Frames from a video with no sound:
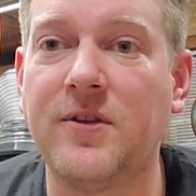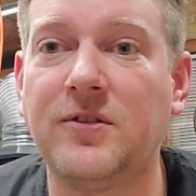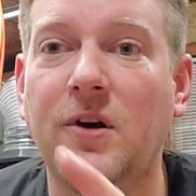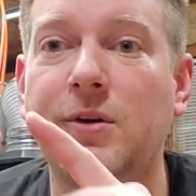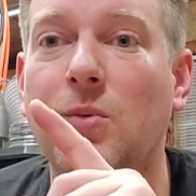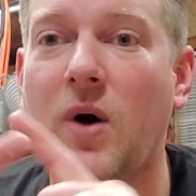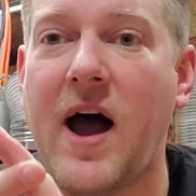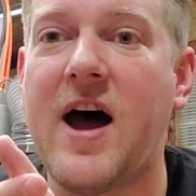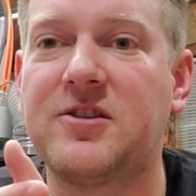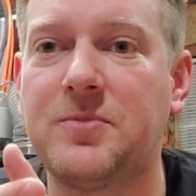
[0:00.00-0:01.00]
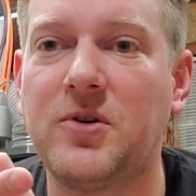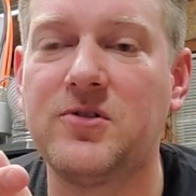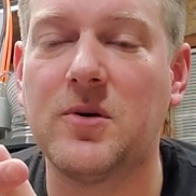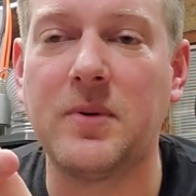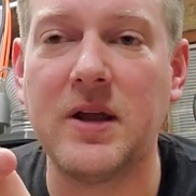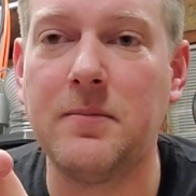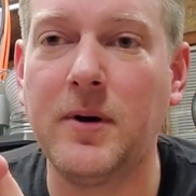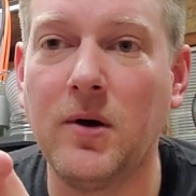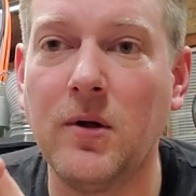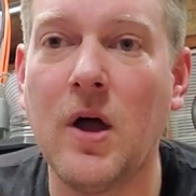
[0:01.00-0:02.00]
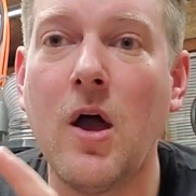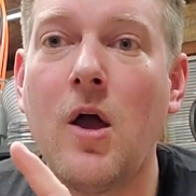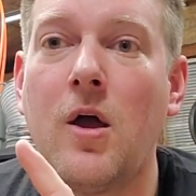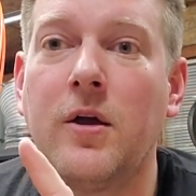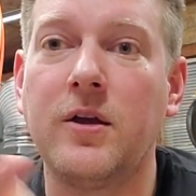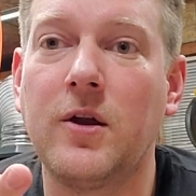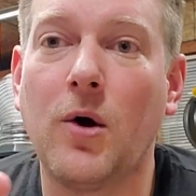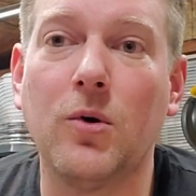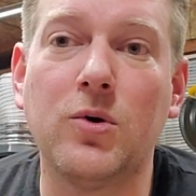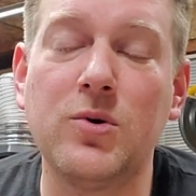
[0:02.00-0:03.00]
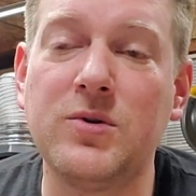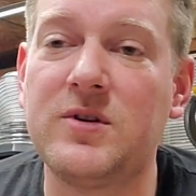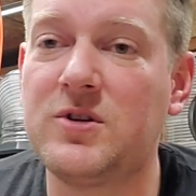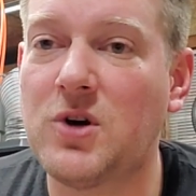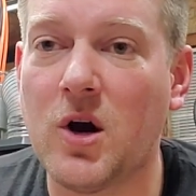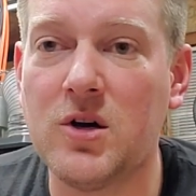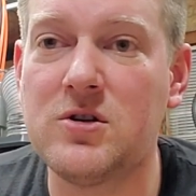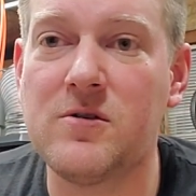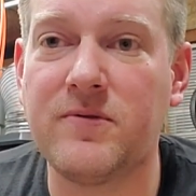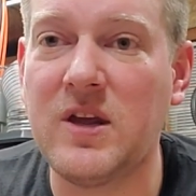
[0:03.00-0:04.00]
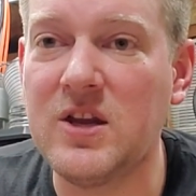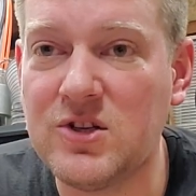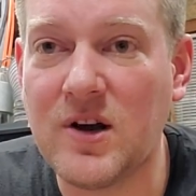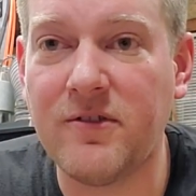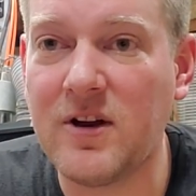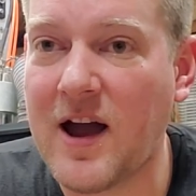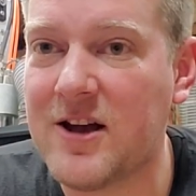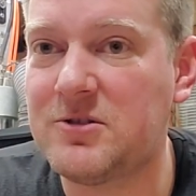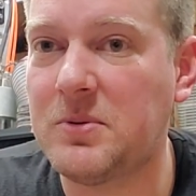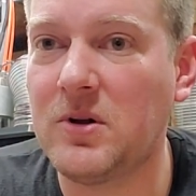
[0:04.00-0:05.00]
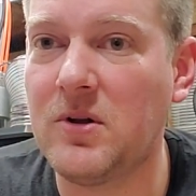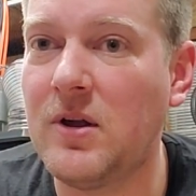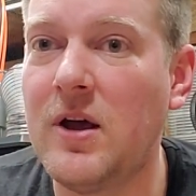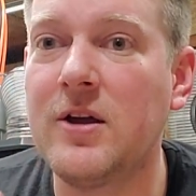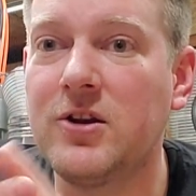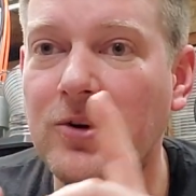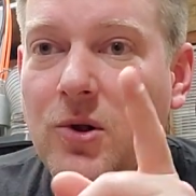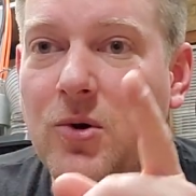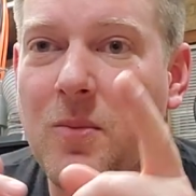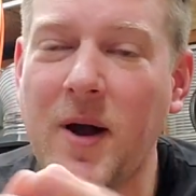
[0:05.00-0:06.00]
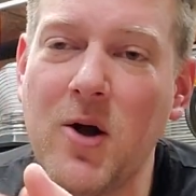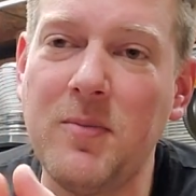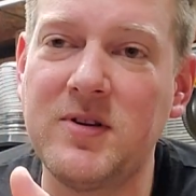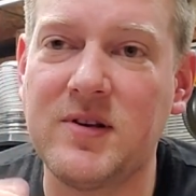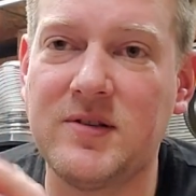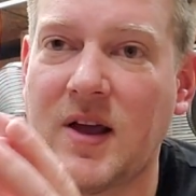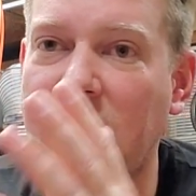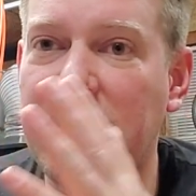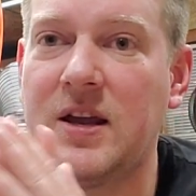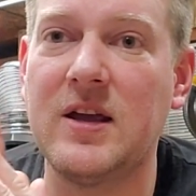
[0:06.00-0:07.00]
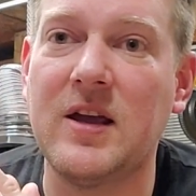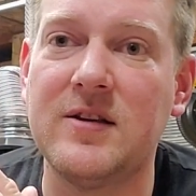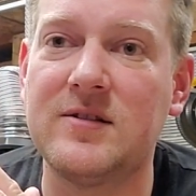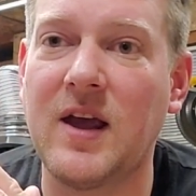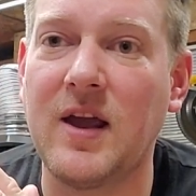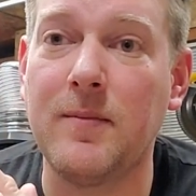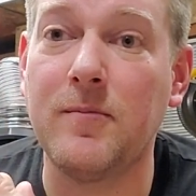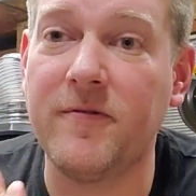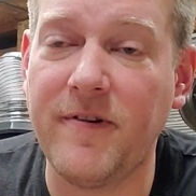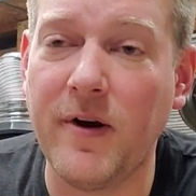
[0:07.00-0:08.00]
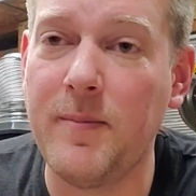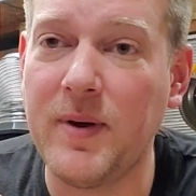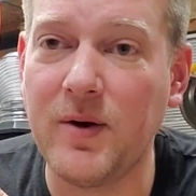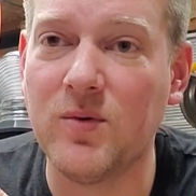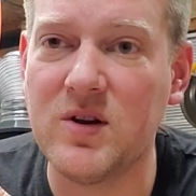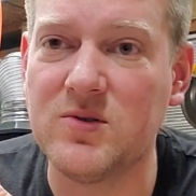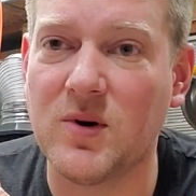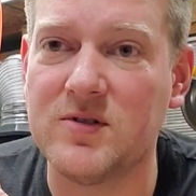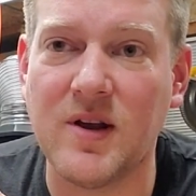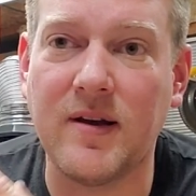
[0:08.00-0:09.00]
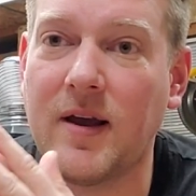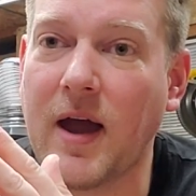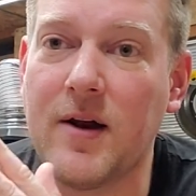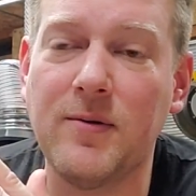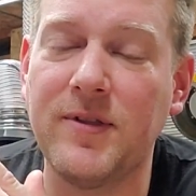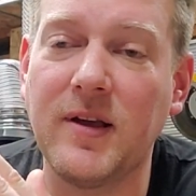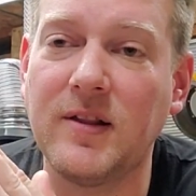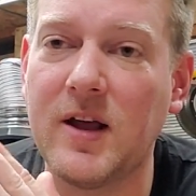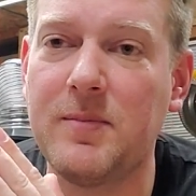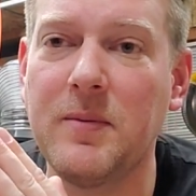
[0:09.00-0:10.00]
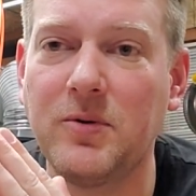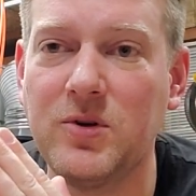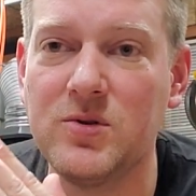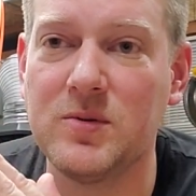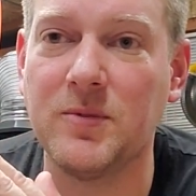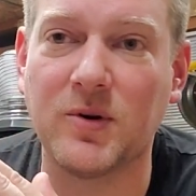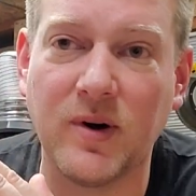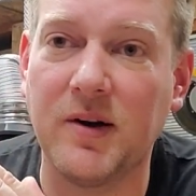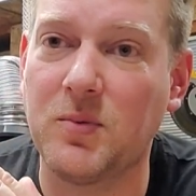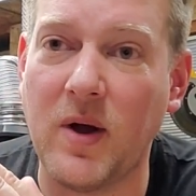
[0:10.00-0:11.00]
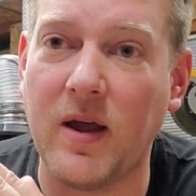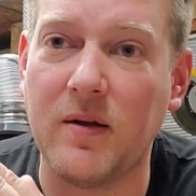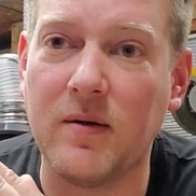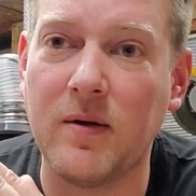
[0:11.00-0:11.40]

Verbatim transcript: They'll tell you what hospitals are being built, you know, who's in charge of each and every hospital. Your local biomed society is a very big resource, and I don't think a lot of people use them the correct way.